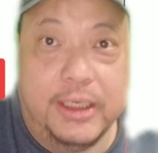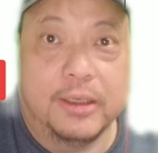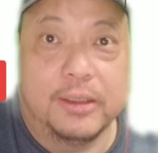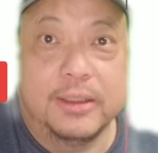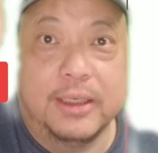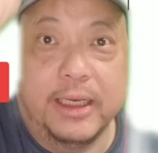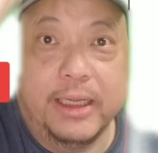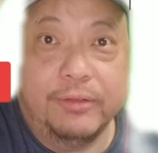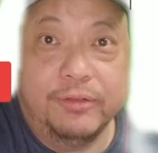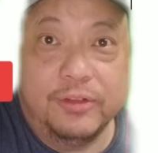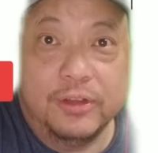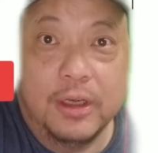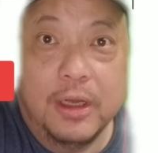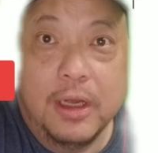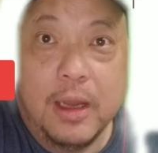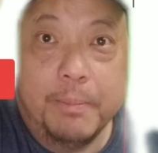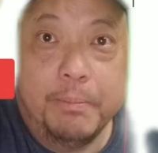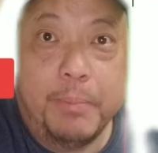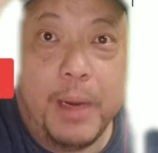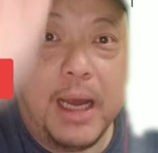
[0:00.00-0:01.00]
on the left,
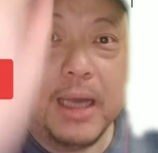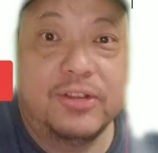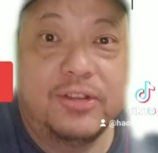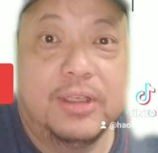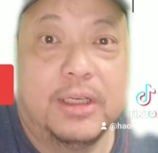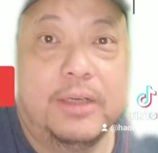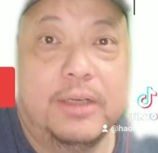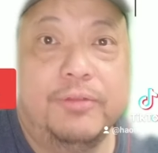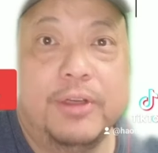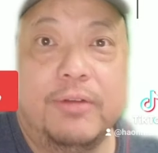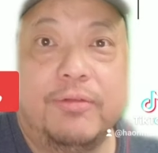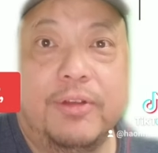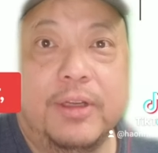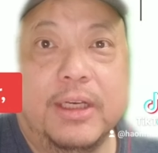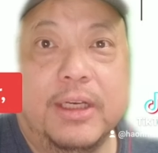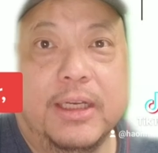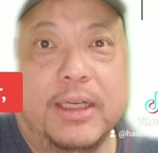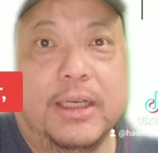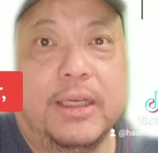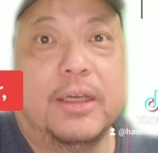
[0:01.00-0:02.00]
positive
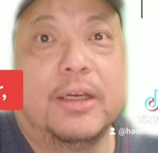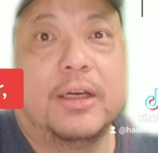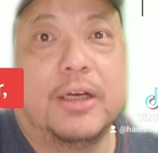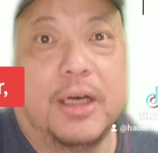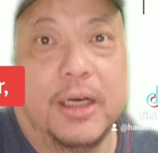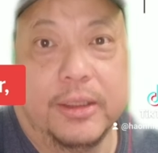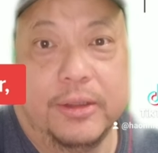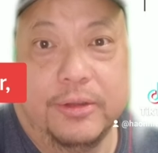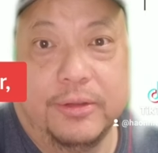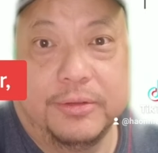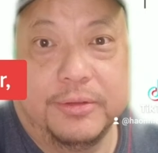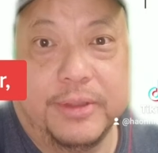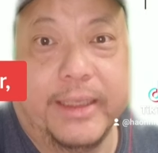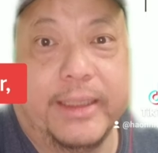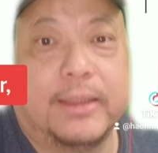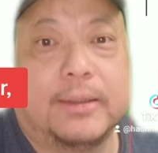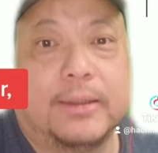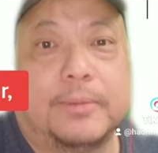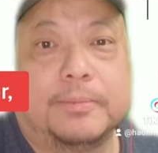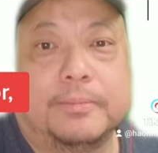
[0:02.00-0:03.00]
infinity on the
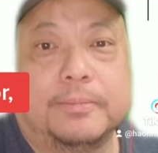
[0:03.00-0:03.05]
right.